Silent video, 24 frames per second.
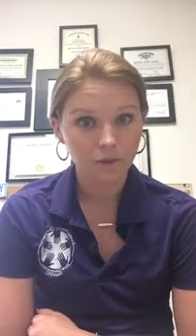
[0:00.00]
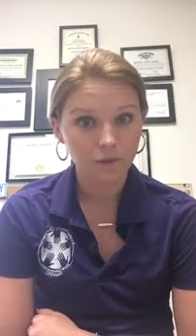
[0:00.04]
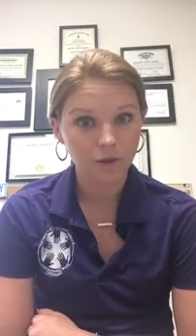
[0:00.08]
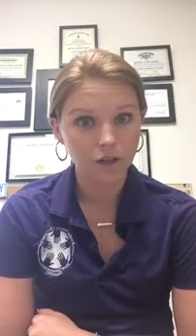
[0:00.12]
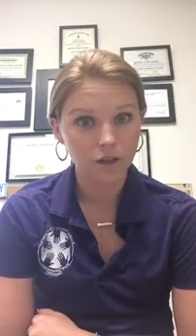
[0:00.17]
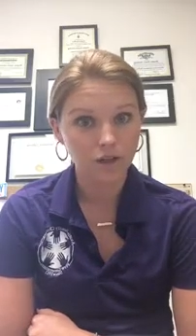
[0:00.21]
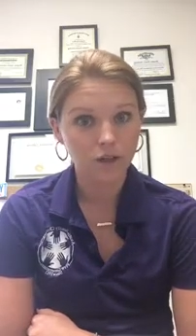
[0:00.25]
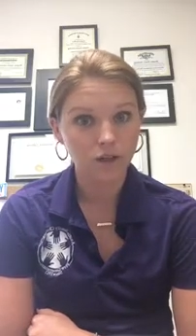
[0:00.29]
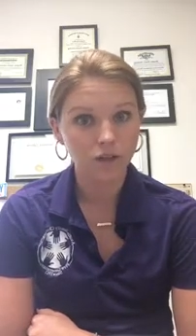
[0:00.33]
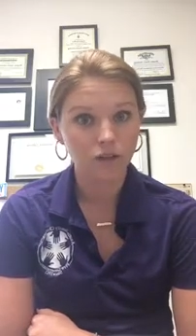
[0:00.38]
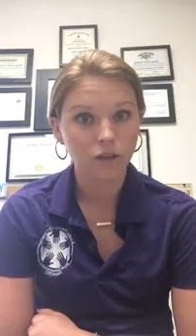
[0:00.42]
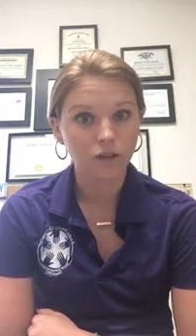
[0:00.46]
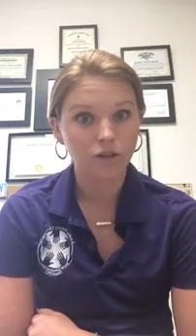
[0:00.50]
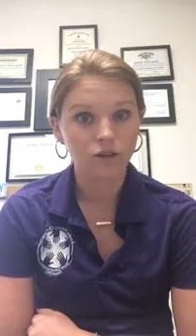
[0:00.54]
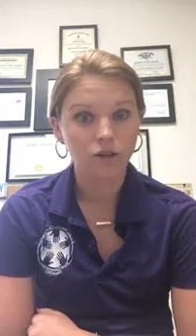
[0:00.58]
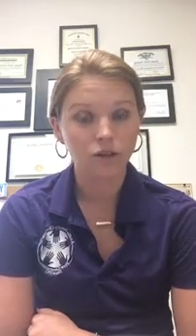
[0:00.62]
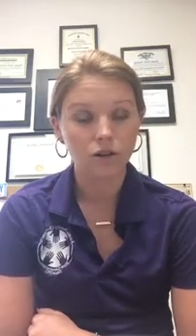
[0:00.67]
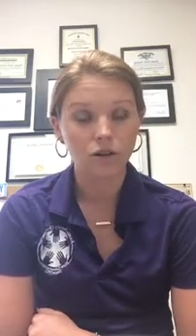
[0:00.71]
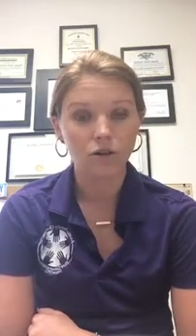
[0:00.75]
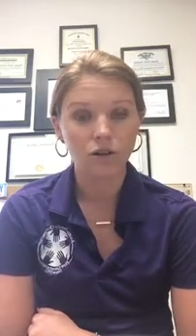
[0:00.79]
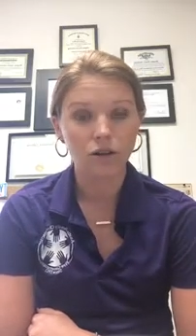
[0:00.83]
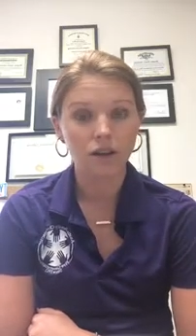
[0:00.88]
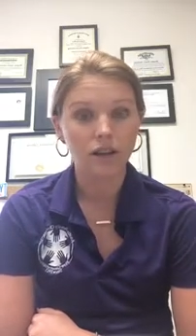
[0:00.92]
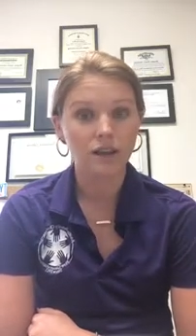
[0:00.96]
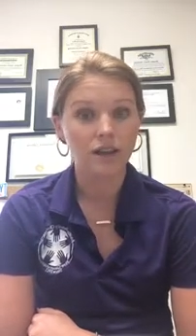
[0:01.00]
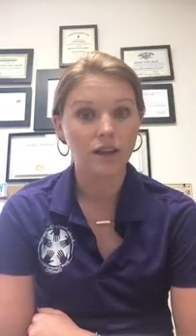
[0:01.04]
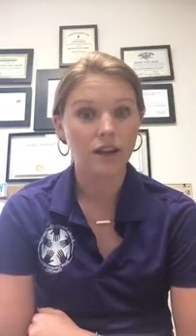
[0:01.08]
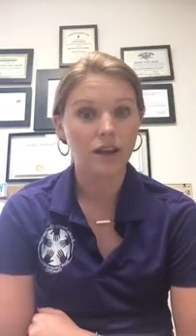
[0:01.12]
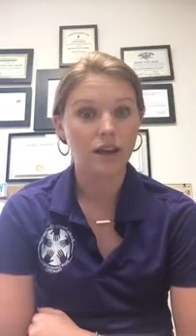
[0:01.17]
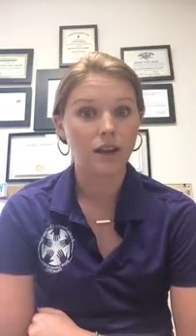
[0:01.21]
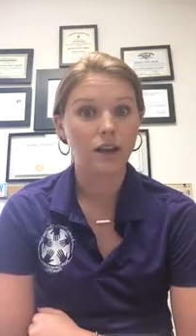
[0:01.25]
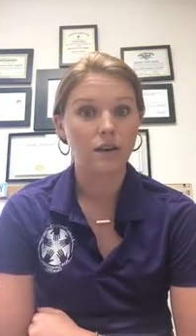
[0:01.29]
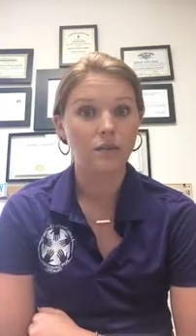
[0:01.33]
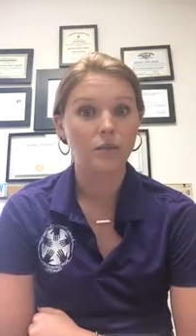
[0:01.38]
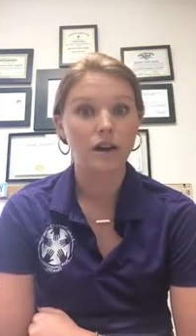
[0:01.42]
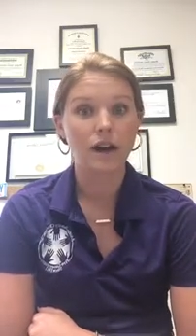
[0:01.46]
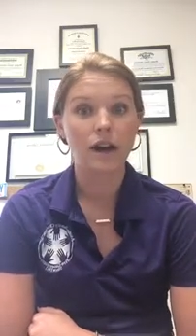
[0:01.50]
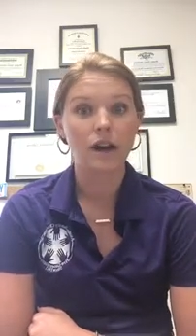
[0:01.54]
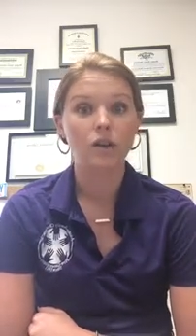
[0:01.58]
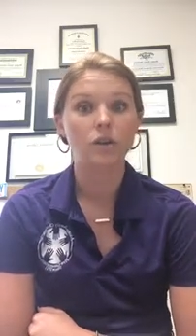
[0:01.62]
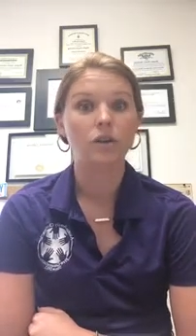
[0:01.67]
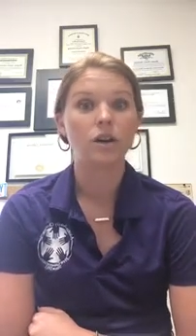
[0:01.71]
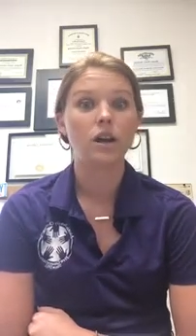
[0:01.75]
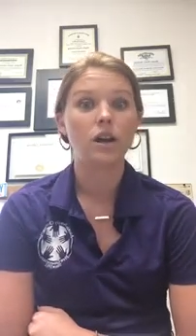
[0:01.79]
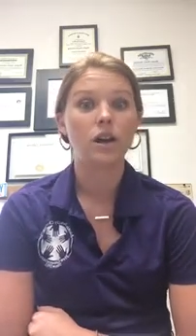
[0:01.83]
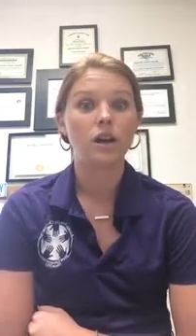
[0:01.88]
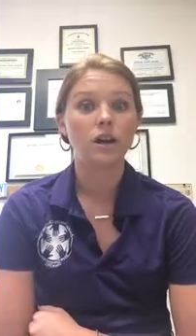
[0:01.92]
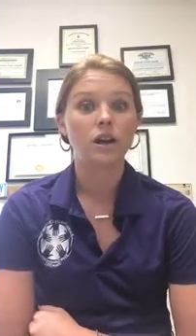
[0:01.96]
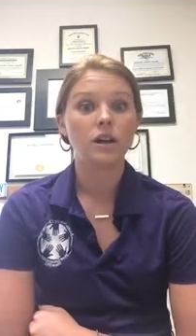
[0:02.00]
which, if you know anything about